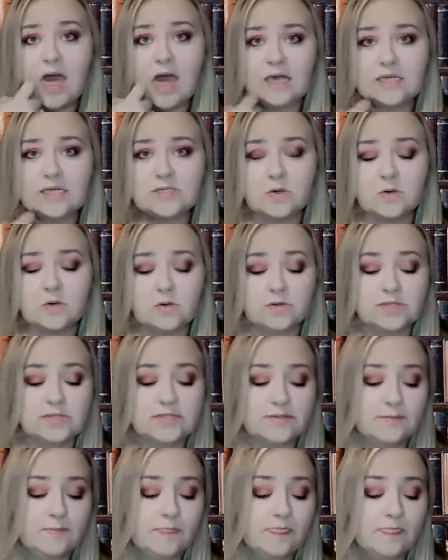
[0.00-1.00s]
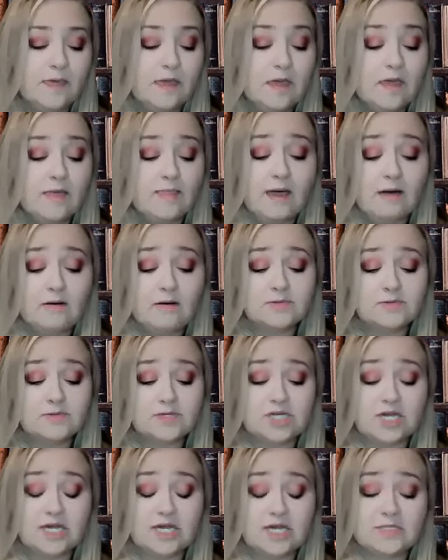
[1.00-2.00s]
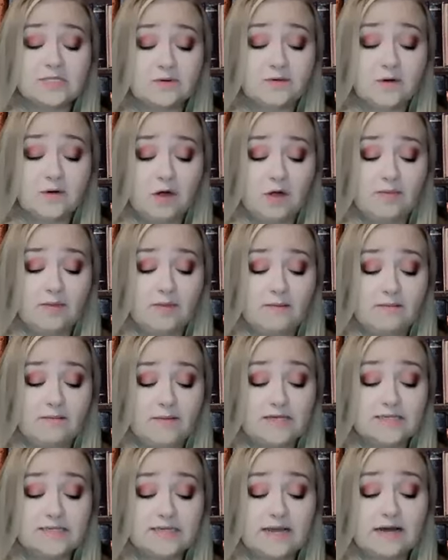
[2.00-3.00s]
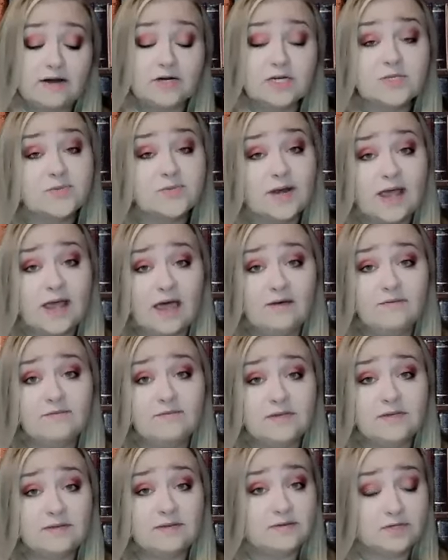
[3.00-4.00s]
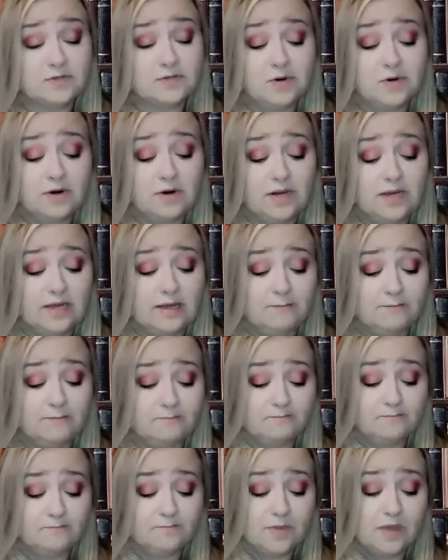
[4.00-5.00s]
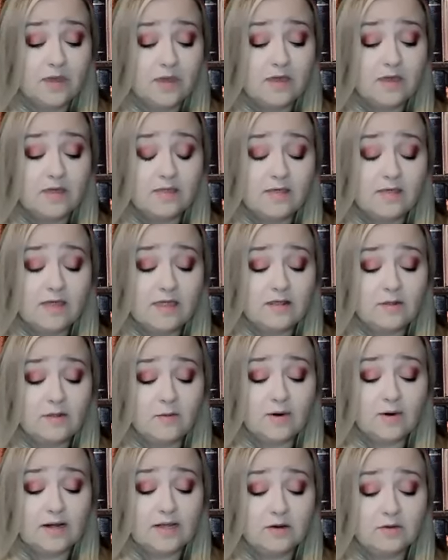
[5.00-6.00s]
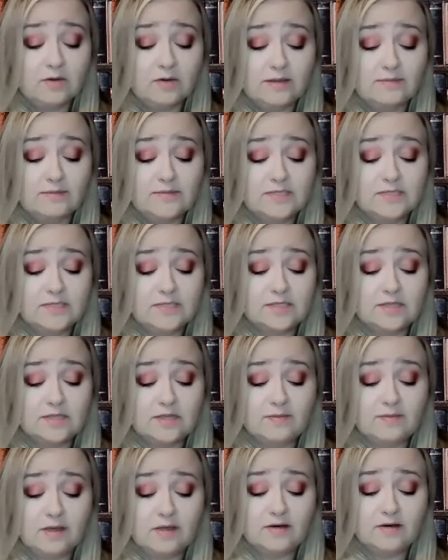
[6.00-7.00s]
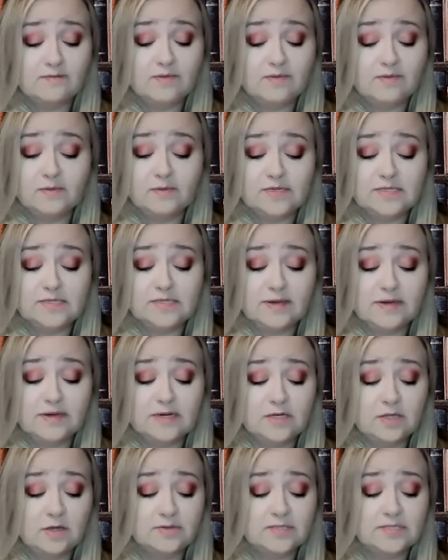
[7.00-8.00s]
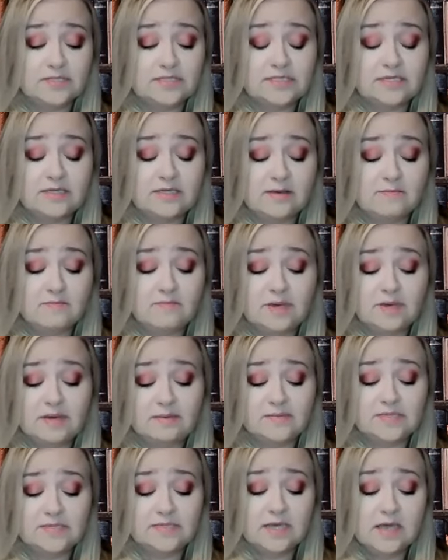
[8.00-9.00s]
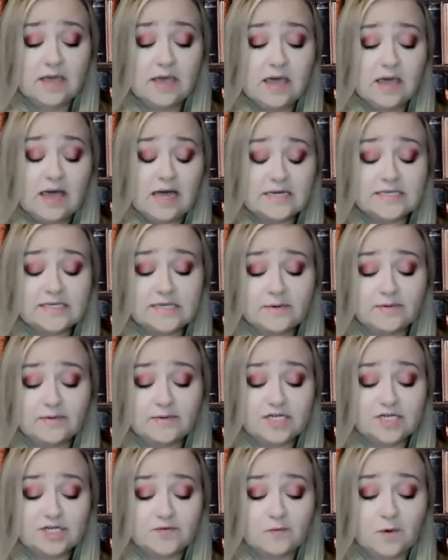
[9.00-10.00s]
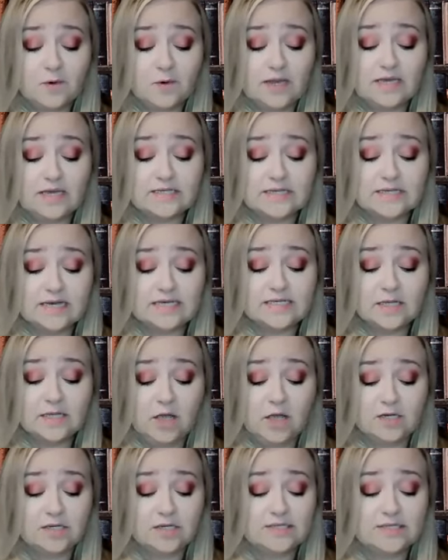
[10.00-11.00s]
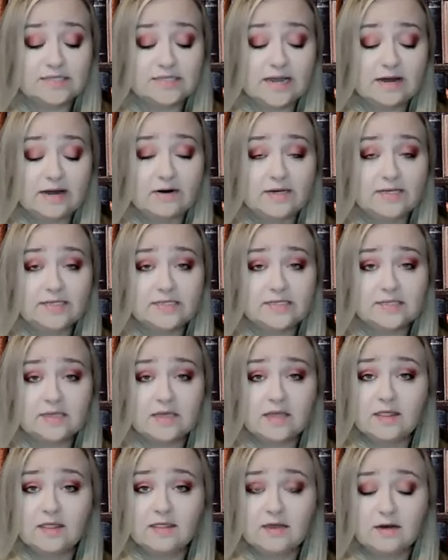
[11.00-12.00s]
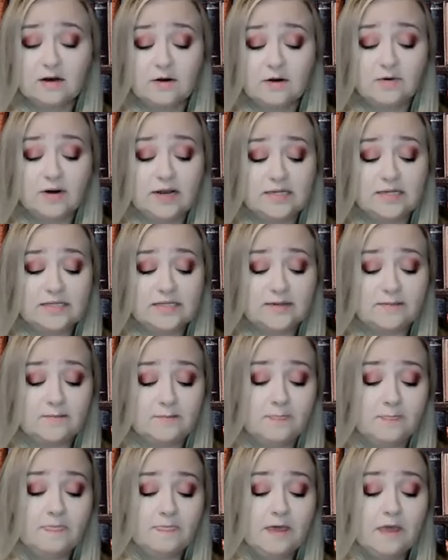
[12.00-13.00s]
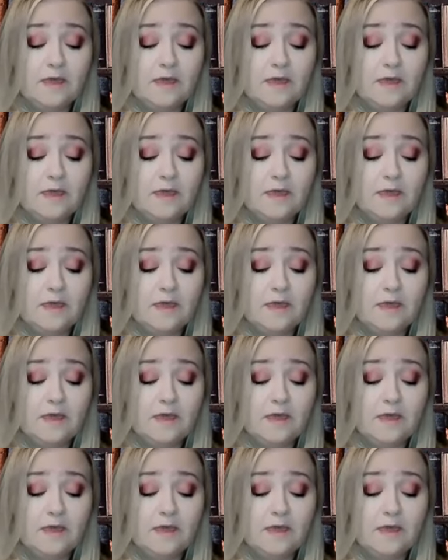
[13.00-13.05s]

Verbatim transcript: Assholes. That was what Jace would have called them, and Cyrus would have to agree. Then the radio clipped to the belt of the policeman closest to them beeped. As he reached for it, his eyes locked on Cyrus, then on Ransom.